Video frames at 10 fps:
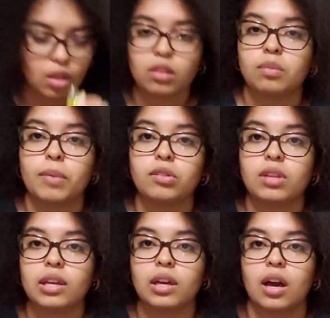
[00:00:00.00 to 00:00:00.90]
It smells
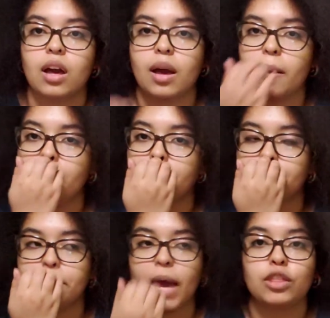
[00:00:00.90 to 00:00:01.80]
like a
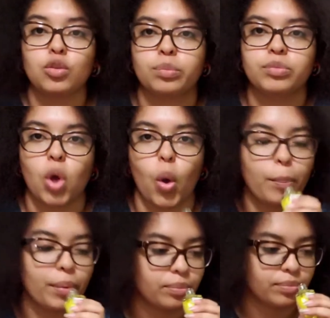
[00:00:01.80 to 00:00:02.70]
bathroom soap.